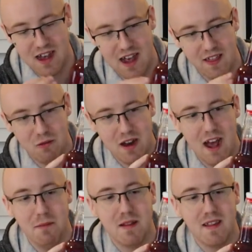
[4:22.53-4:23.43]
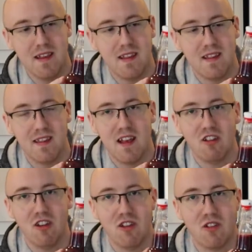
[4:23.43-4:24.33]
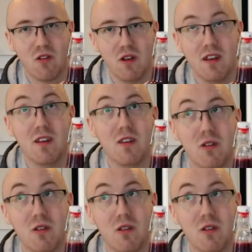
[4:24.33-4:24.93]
And then what happens is it's essentially just going